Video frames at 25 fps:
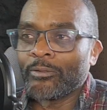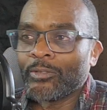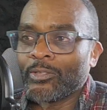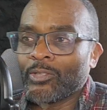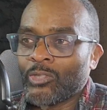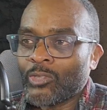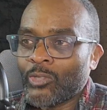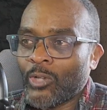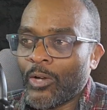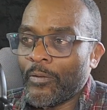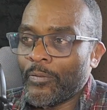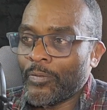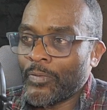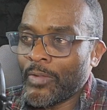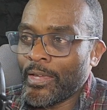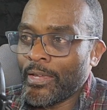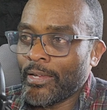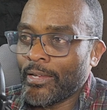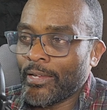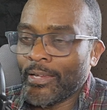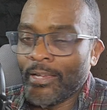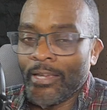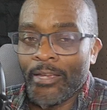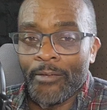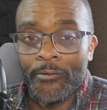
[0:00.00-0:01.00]
to start
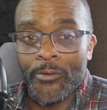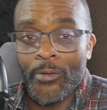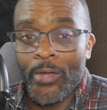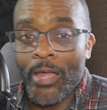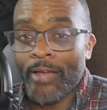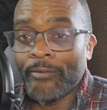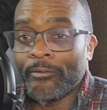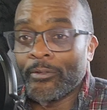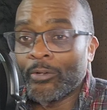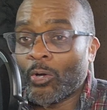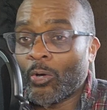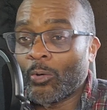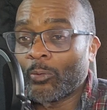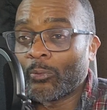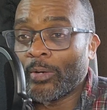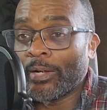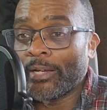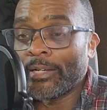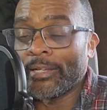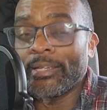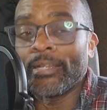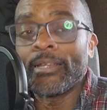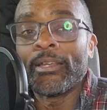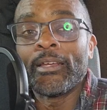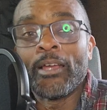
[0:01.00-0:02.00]
thinking, if you haven't
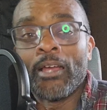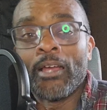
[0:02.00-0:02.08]
already,